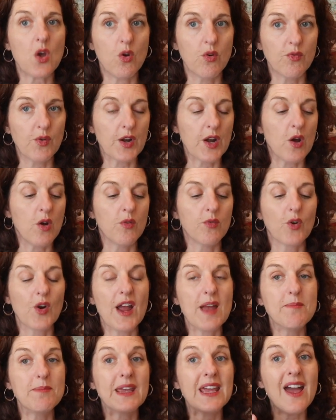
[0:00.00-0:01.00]
over and over
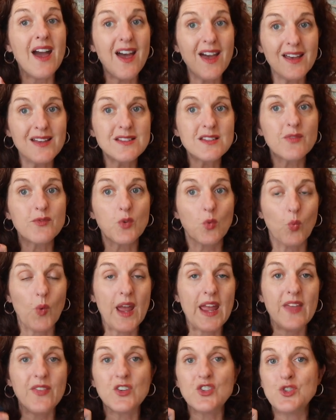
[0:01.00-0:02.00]
and because of the
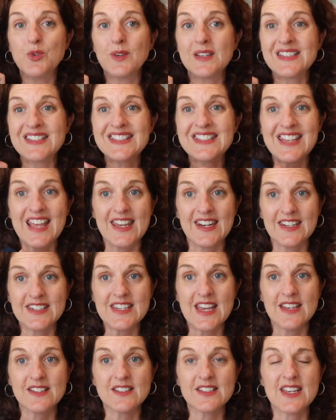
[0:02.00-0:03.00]
way that you can
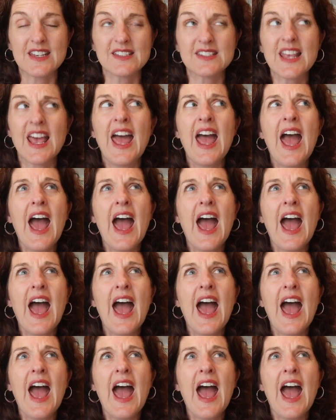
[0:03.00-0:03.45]
sanitize this.